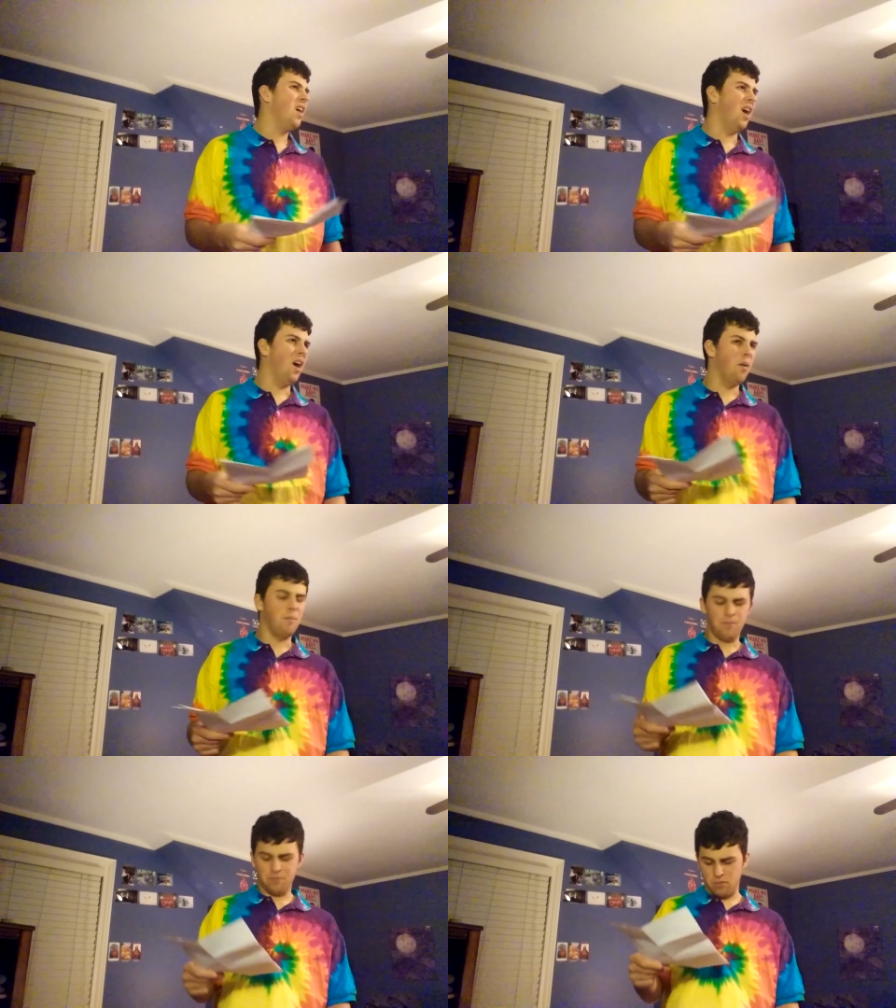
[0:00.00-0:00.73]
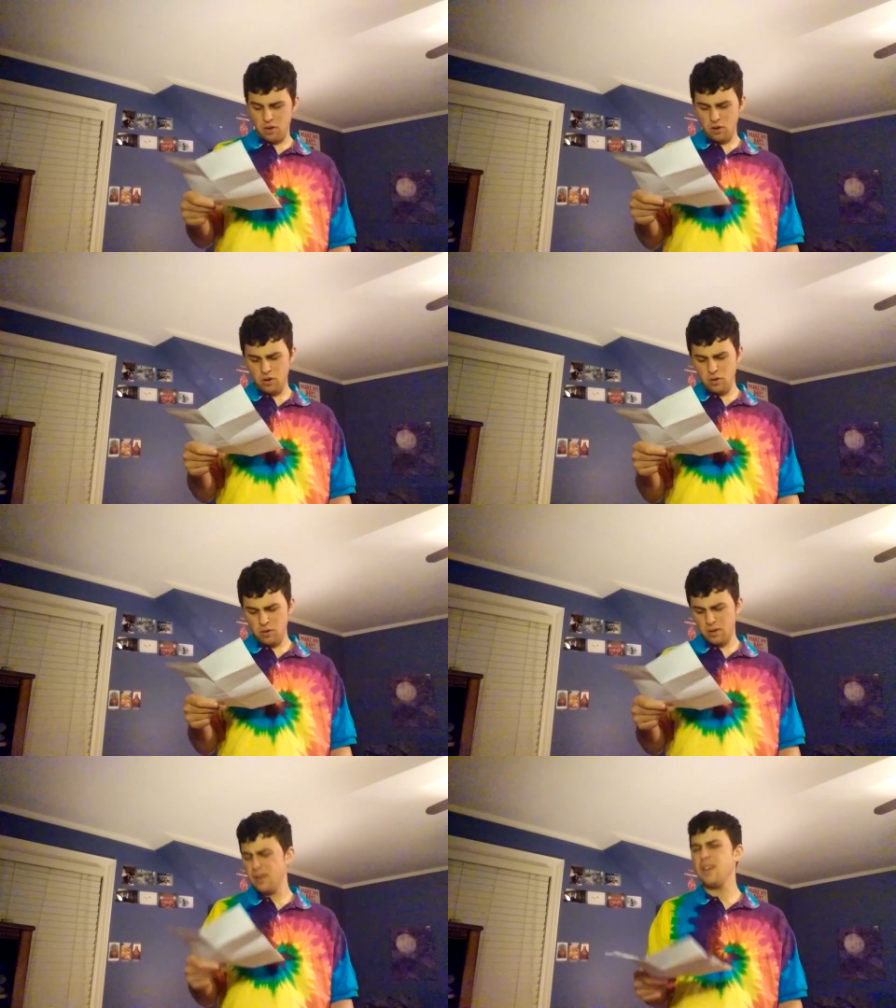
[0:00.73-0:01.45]
Um, you,
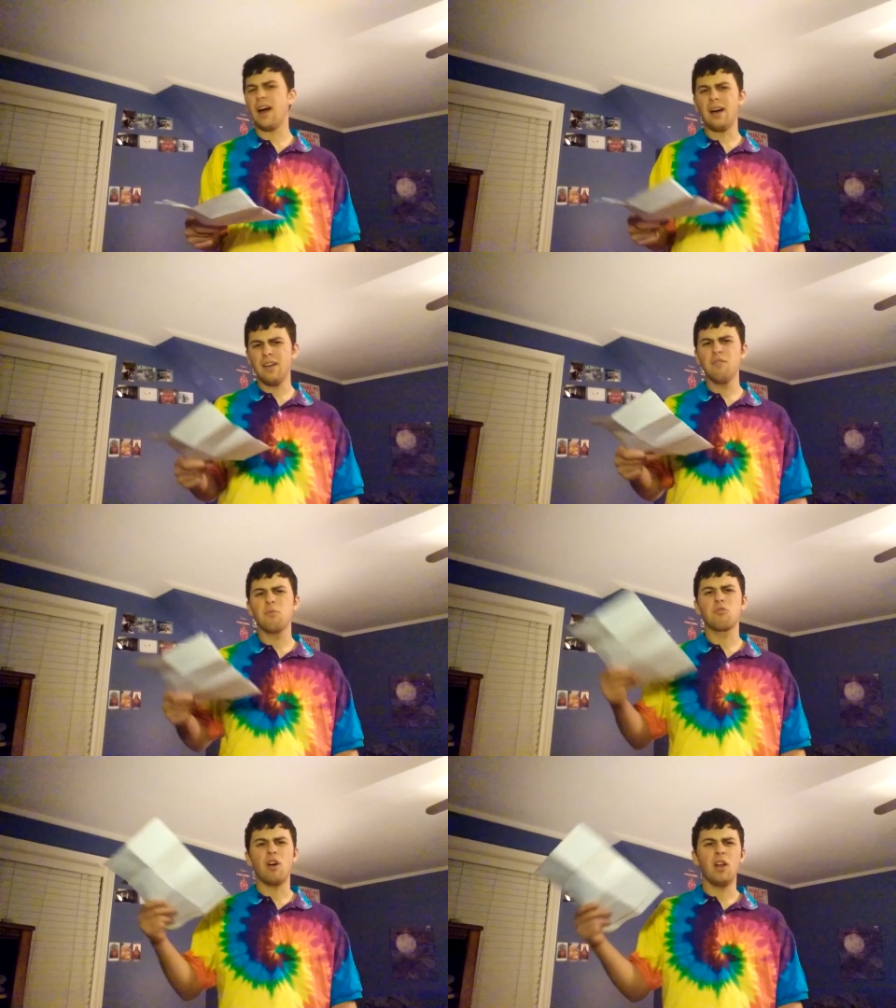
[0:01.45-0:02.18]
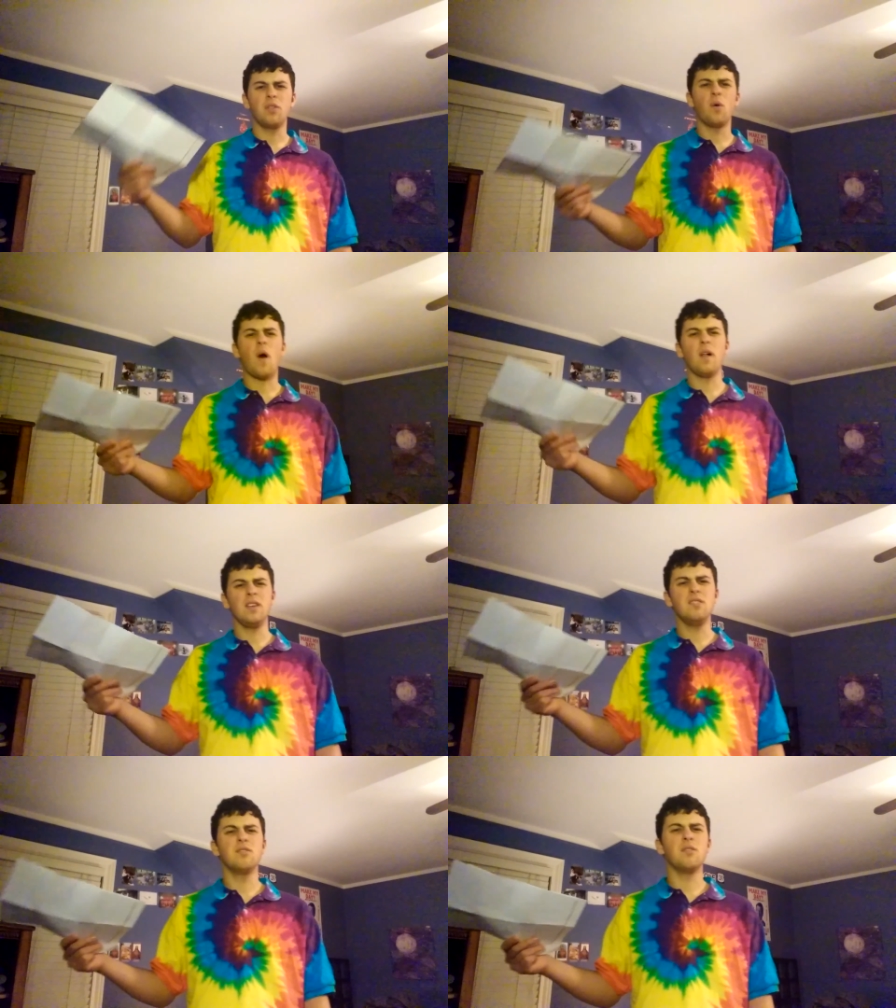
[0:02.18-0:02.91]
you, I'll give them credit though. At
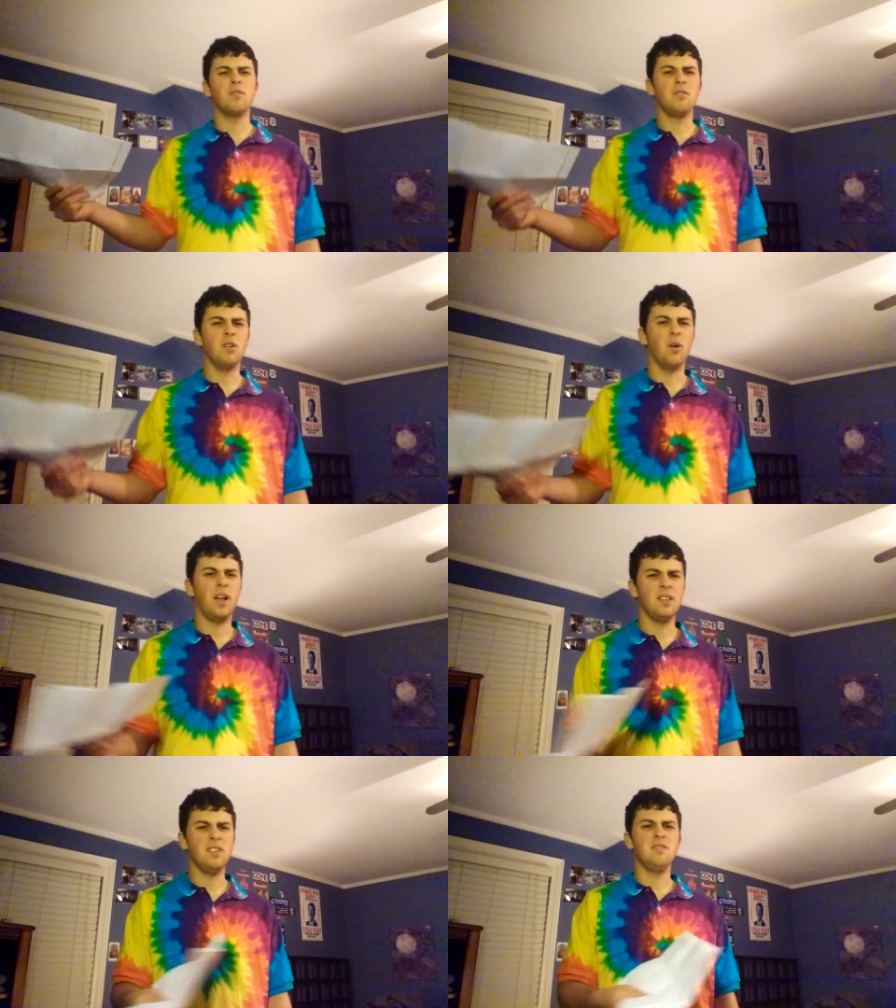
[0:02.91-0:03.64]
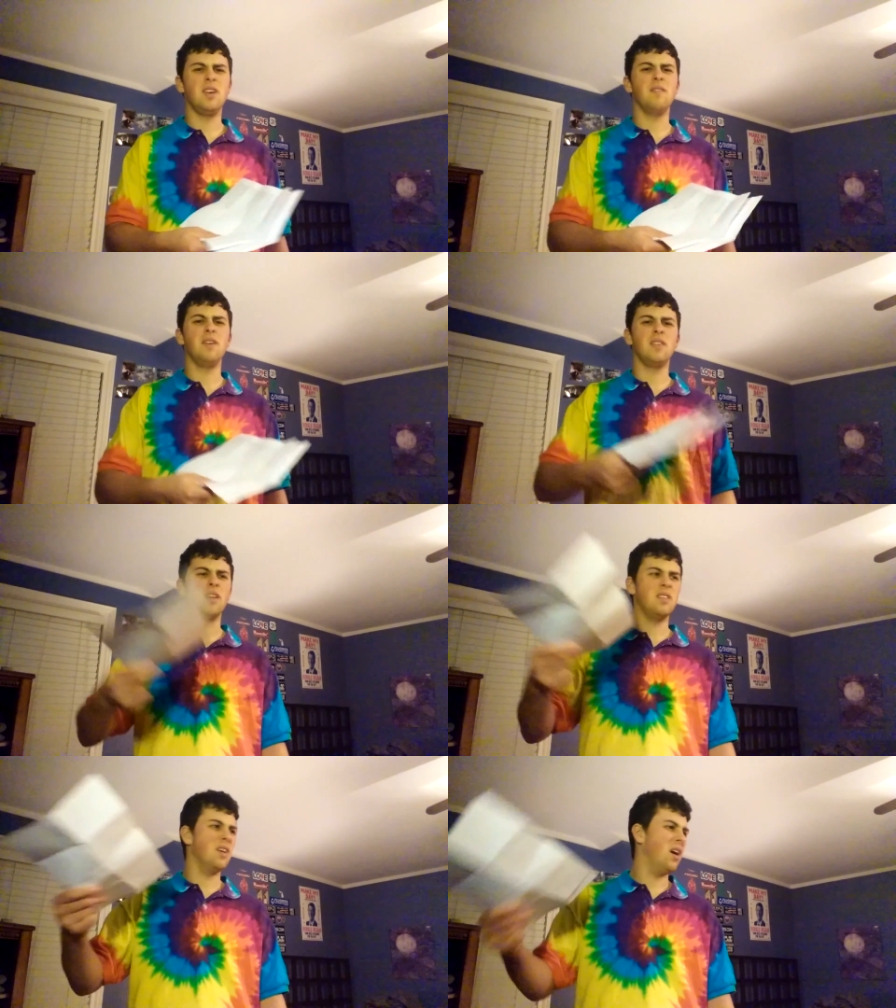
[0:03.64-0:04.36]
least they're you know at least giving
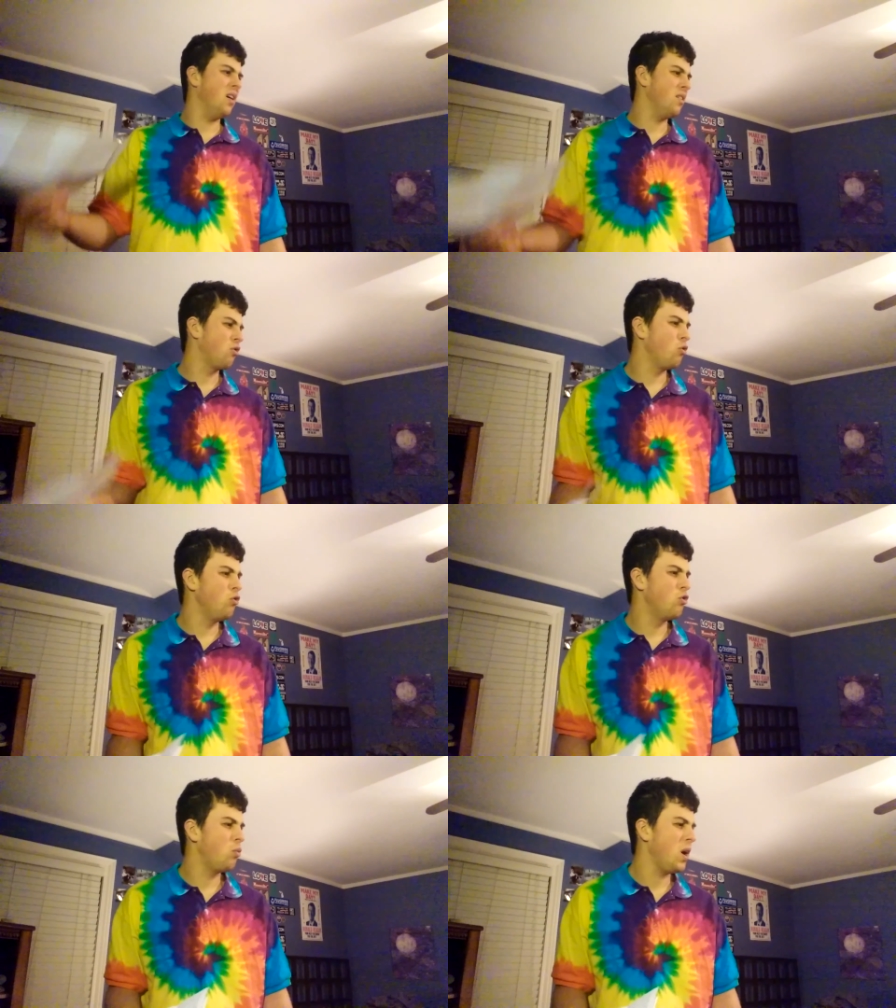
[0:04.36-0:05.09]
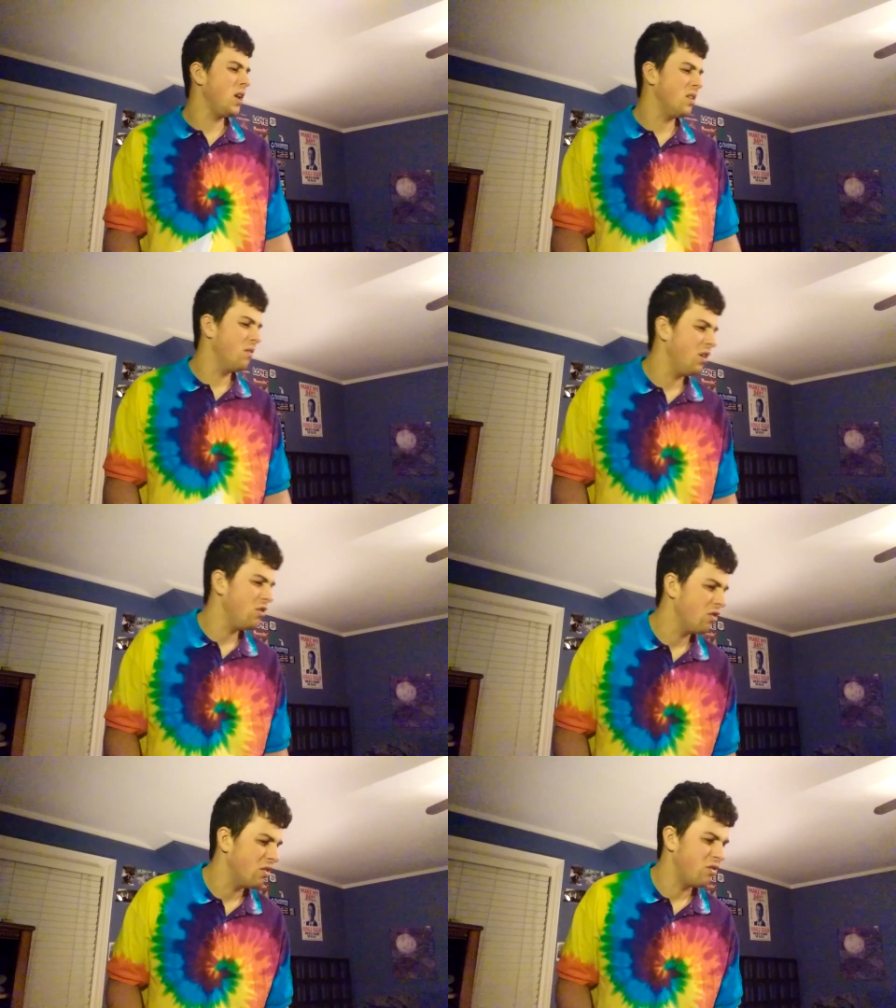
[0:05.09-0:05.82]
the the cruiserweight
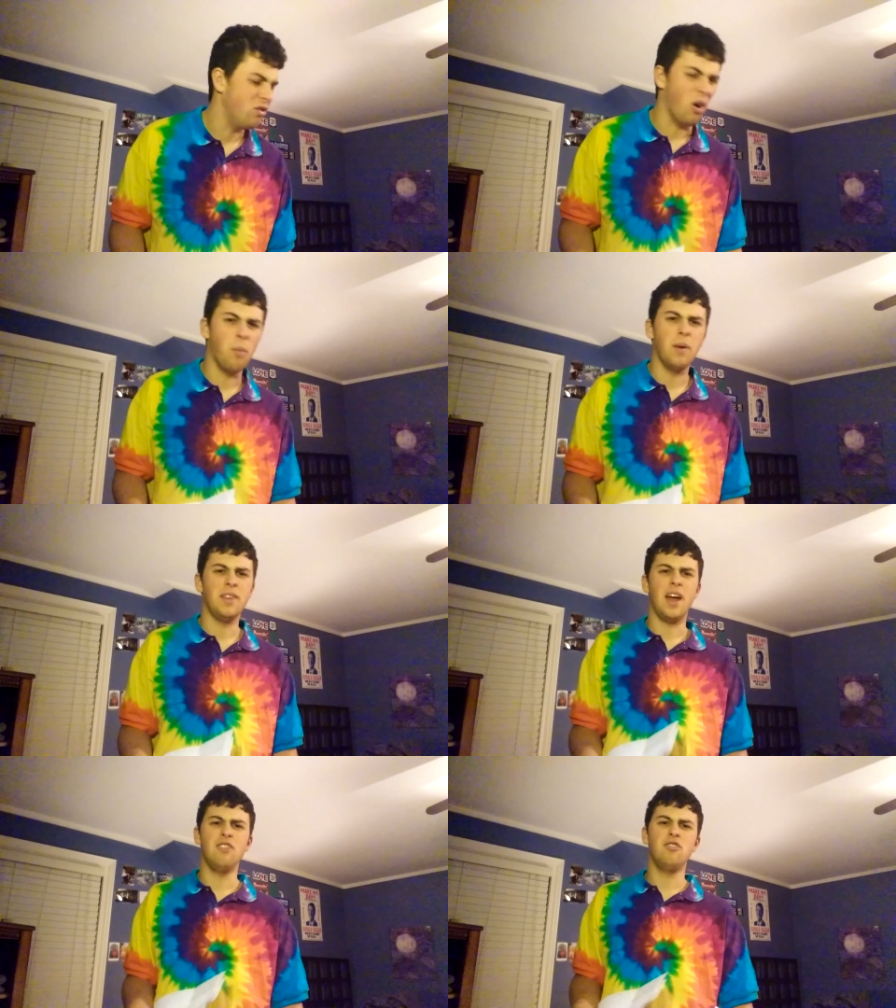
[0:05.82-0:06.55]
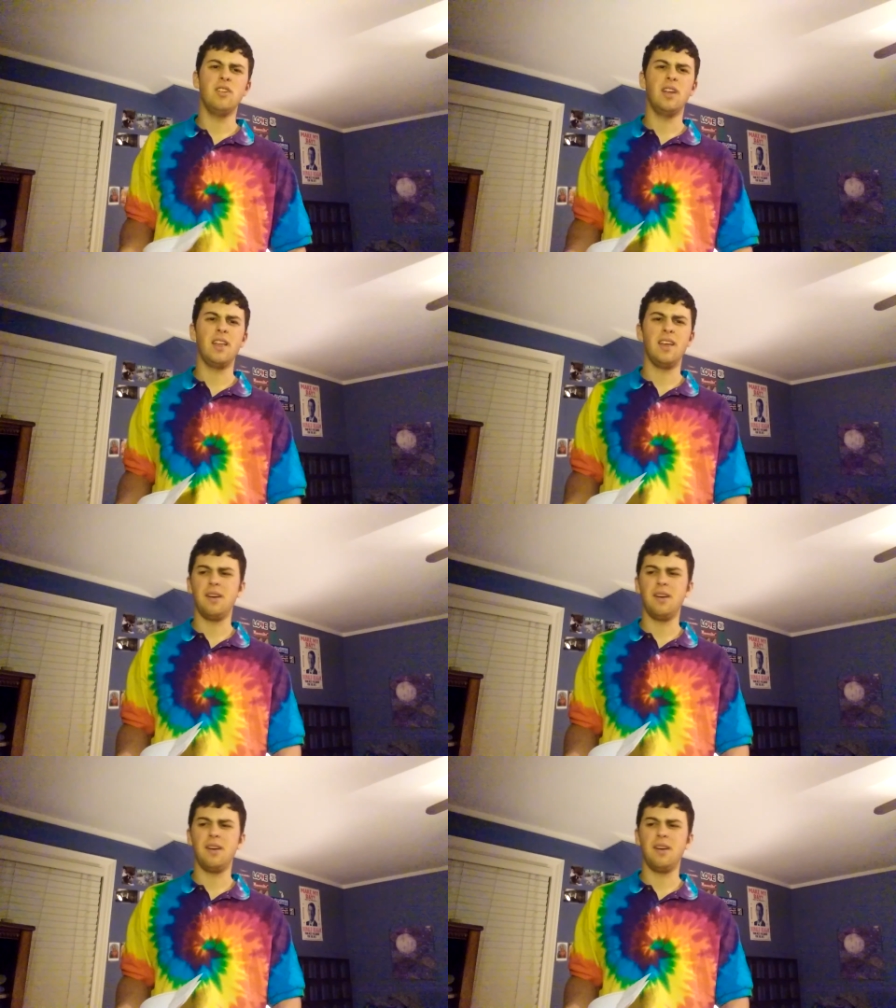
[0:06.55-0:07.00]
division some attention eh,